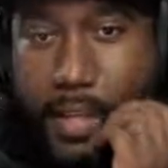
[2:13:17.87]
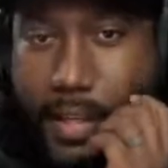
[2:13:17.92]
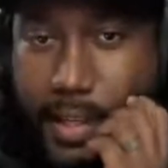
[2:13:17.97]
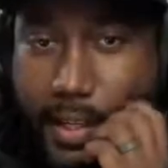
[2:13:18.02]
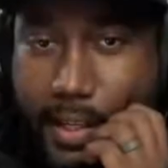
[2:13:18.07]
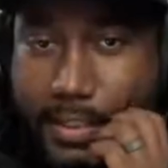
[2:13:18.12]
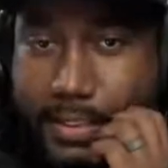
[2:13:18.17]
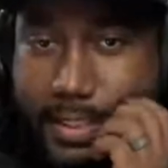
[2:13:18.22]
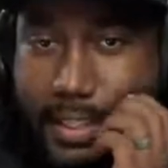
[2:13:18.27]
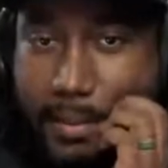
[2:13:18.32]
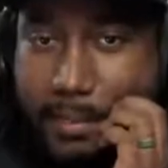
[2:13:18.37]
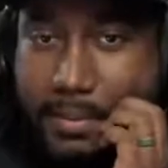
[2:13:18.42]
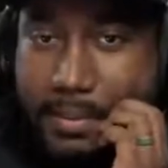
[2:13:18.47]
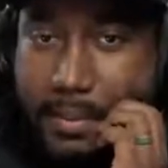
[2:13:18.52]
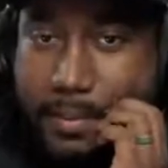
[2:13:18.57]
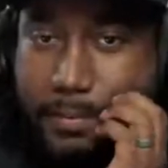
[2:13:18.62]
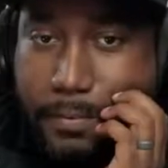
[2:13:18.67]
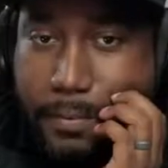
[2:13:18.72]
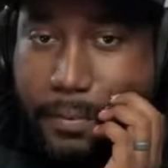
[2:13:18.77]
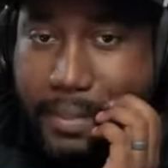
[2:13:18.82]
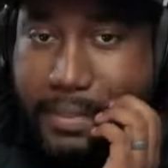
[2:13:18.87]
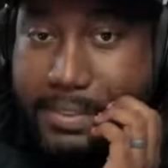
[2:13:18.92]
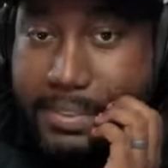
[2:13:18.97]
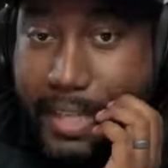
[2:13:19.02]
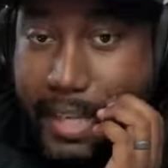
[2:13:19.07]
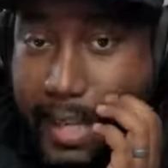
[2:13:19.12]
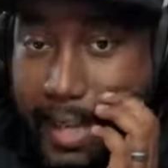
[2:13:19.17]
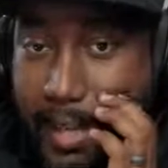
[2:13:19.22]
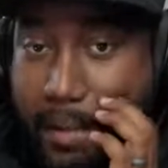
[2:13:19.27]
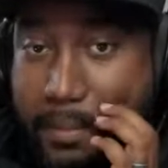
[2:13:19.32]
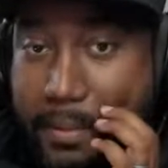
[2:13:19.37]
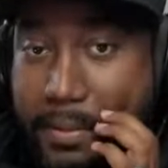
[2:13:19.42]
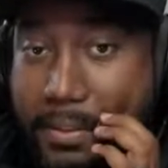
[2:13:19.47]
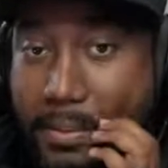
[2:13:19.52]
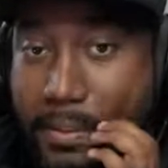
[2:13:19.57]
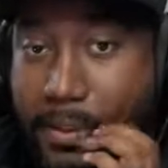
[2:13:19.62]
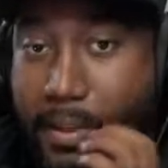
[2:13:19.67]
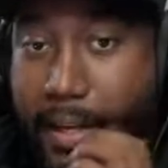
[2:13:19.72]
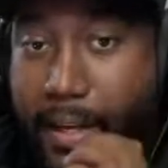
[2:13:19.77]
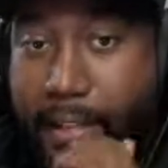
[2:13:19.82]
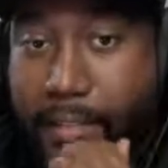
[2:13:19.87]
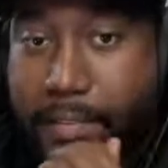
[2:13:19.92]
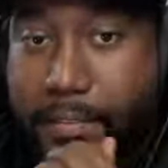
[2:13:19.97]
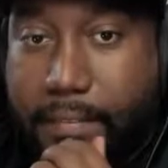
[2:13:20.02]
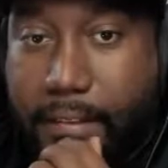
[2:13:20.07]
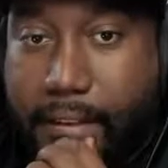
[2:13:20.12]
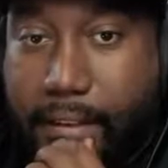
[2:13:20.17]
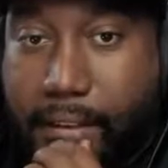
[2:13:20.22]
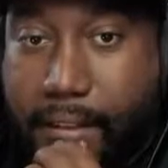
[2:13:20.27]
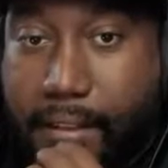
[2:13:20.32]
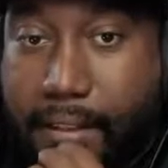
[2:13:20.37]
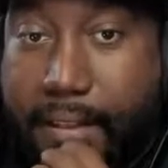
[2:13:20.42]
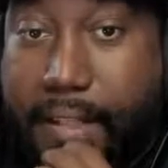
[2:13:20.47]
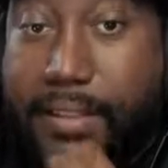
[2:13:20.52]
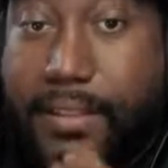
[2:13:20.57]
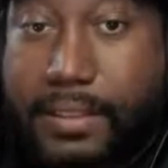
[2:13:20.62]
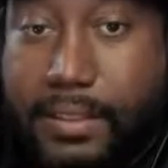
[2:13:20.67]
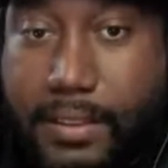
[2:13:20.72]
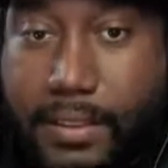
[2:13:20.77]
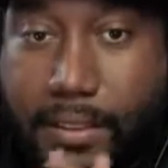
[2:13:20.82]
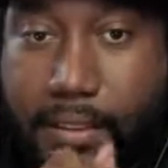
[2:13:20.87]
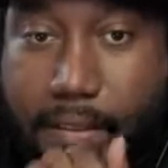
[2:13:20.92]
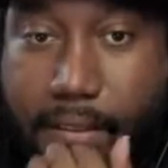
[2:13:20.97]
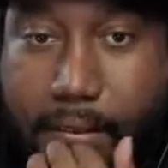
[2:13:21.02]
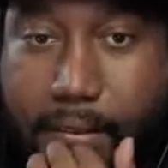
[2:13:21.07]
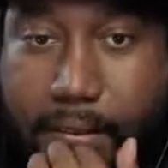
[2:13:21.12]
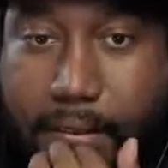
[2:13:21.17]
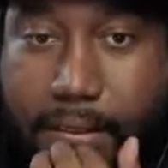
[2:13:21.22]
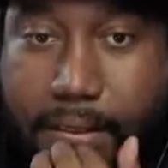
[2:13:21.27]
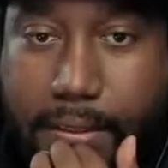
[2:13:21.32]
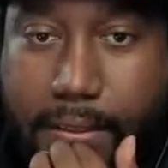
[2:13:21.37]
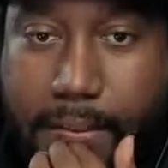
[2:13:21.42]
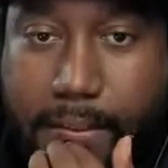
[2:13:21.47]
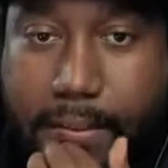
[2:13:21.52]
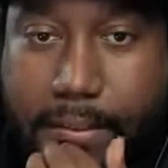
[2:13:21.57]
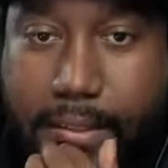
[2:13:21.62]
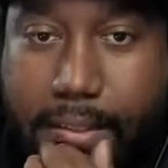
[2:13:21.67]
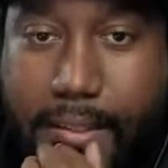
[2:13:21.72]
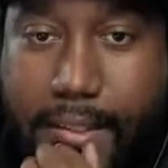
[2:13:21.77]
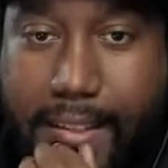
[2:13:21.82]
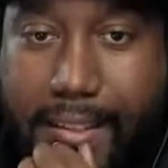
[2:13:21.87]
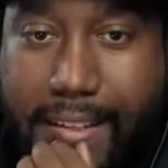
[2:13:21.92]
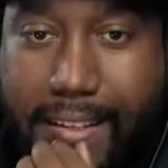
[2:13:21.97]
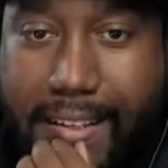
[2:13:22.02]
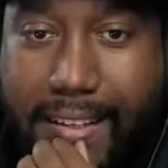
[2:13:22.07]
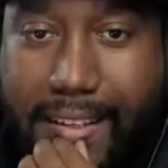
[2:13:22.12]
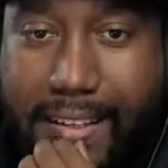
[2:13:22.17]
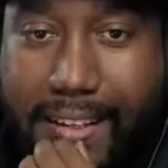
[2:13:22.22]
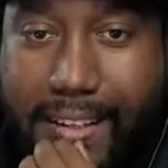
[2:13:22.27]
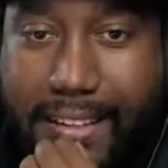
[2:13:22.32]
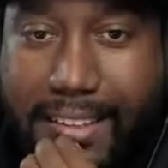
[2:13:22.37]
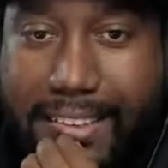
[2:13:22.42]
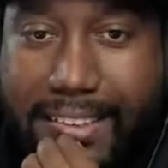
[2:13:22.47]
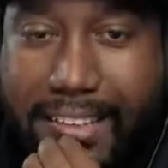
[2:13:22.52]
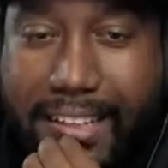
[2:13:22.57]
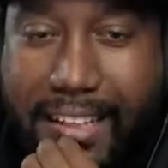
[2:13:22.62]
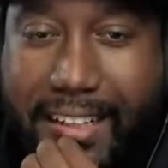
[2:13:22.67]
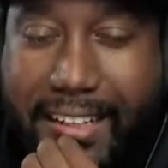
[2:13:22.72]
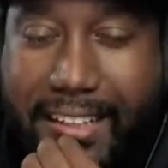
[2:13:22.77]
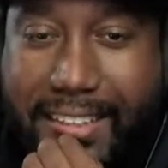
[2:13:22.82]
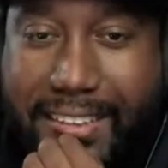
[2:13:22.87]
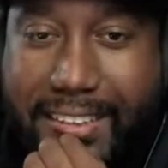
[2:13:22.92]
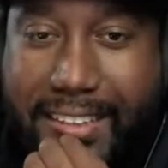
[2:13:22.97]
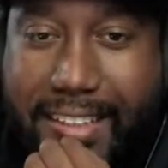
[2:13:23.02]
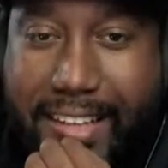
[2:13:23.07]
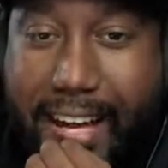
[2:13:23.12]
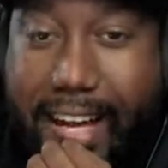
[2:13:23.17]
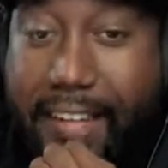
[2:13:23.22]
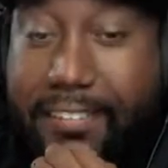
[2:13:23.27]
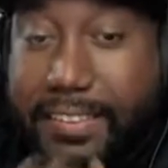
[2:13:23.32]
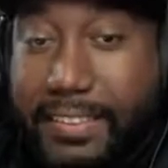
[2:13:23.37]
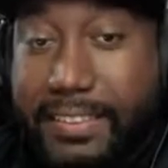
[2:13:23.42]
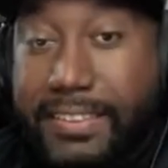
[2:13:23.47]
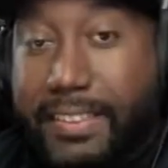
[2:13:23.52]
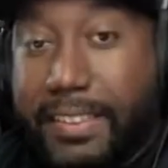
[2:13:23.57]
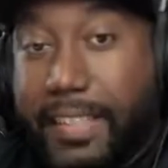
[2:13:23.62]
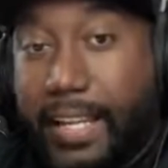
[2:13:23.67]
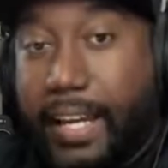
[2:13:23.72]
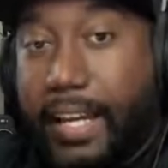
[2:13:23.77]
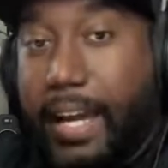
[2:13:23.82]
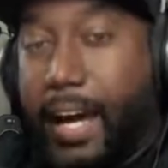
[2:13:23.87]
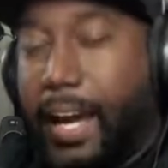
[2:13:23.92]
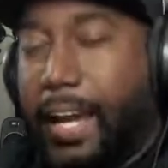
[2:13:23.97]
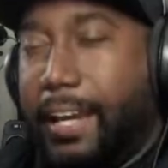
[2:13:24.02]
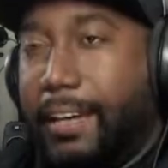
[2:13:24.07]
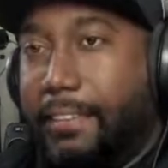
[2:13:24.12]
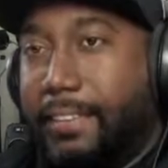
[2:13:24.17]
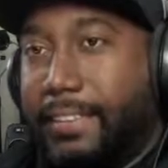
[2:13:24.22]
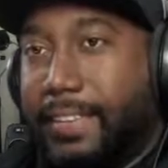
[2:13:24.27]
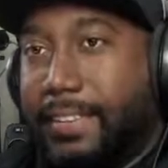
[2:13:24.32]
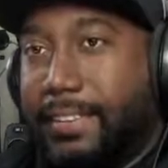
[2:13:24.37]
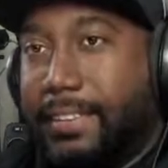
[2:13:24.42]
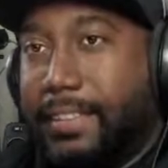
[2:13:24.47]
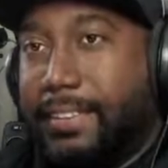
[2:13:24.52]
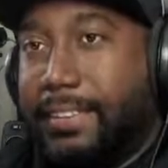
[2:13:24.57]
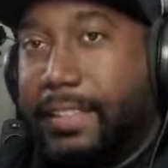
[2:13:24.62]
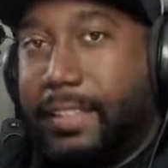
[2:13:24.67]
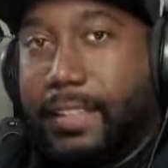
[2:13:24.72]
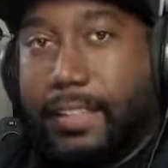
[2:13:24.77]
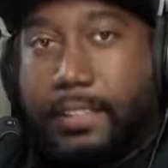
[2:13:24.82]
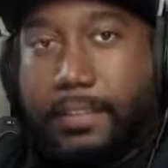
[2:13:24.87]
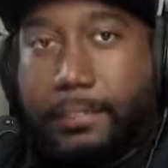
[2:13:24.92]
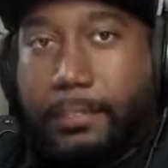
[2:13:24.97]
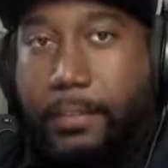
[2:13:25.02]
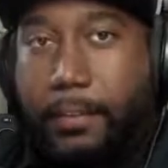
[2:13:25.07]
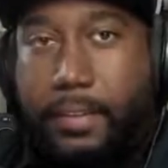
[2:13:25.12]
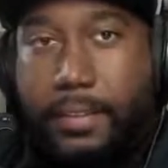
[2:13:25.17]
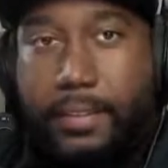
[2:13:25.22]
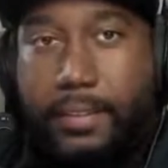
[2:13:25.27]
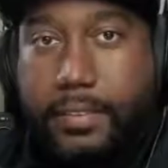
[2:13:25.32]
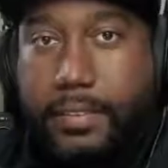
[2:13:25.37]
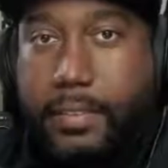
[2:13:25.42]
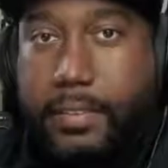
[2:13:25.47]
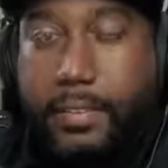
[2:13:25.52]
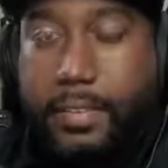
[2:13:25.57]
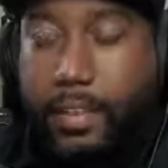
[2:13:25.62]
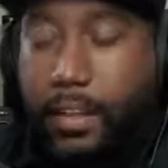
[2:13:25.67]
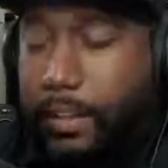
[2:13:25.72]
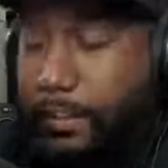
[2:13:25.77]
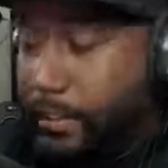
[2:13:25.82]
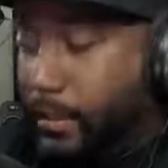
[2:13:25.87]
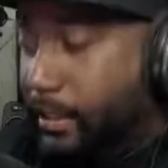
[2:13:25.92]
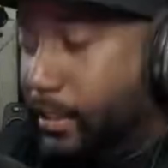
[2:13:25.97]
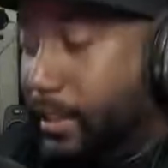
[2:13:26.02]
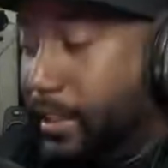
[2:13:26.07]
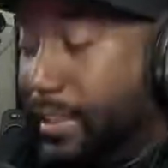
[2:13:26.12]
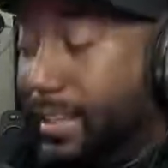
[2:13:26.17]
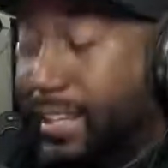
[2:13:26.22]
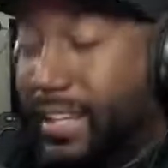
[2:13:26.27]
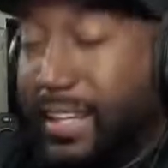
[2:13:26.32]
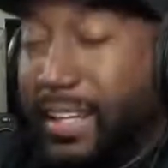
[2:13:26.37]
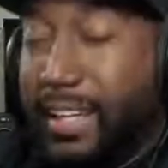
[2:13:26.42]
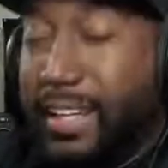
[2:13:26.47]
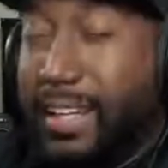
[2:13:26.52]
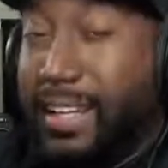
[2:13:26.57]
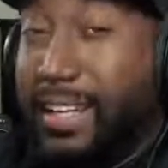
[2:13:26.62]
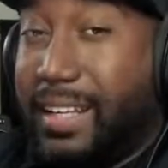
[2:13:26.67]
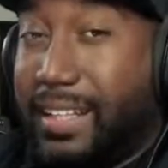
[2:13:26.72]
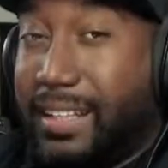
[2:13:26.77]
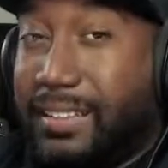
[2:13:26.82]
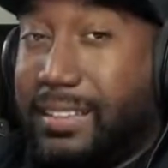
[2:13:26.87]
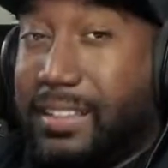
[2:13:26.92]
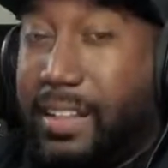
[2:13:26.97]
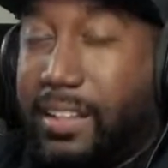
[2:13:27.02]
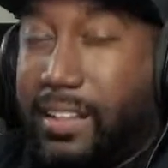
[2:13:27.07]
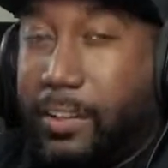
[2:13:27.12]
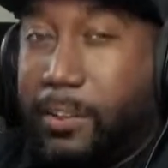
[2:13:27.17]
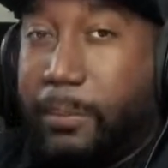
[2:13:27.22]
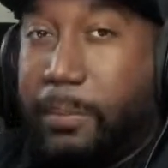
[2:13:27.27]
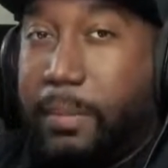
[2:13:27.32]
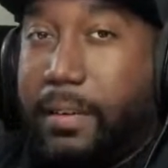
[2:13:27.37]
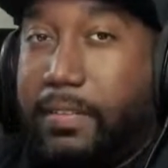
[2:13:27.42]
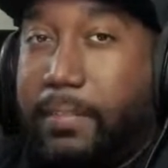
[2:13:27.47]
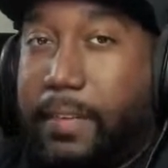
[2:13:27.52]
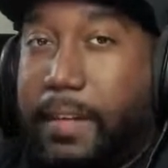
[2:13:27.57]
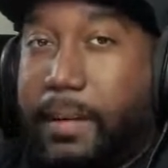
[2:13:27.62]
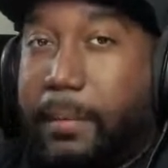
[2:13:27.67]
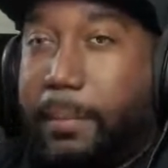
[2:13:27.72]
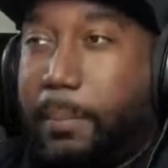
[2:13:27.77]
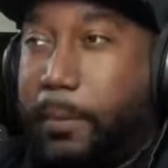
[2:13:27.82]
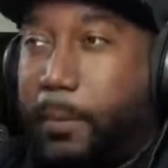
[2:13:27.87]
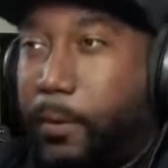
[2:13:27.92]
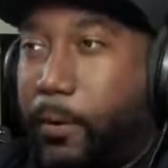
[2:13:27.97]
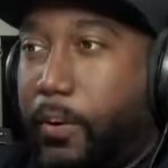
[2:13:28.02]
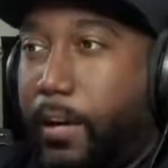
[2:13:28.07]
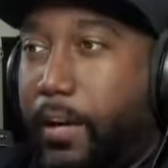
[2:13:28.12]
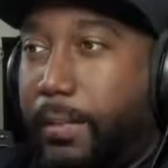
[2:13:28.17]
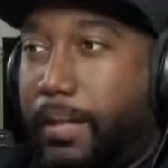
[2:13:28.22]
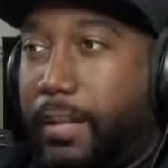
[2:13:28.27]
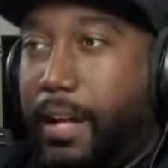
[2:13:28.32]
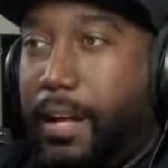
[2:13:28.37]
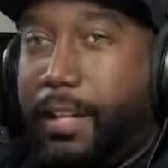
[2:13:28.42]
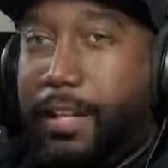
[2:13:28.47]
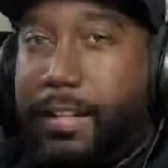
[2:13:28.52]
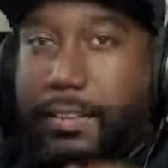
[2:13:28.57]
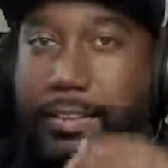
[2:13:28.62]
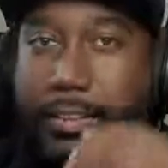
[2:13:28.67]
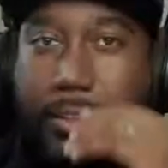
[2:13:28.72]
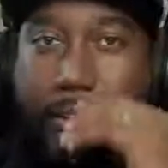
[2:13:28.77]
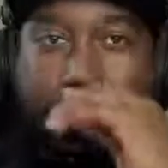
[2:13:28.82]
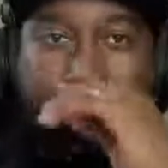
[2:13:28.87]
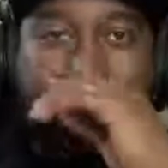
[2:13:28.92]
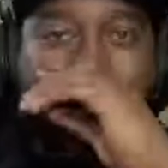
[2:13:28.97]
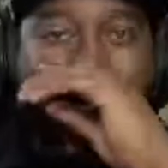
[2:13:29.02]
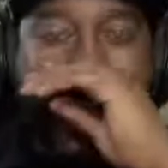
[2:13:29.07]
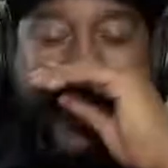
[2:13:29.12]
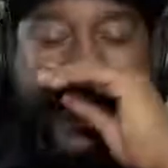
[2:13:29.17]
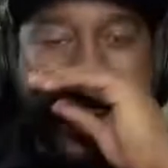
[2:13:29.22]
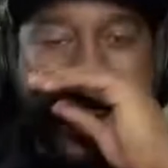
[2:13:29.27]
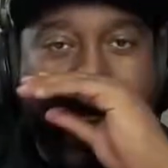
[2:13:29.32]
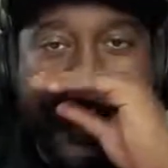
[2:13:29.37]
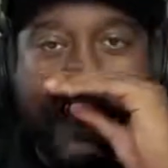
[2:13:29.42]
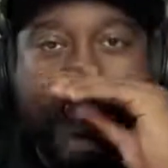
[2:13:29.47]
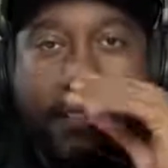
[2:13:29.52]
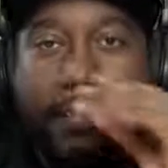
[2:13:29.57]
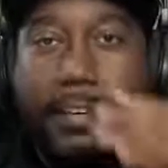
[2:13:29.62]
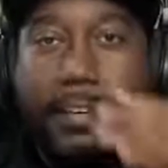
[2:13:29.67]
I say Amazon for my tablet to activate Alexa. Oh, I'll check into IFTTT. Yeah, IFTTT. It's free. Doesn't cost anything. It is a little bit of like programming knowledge, so you got to think of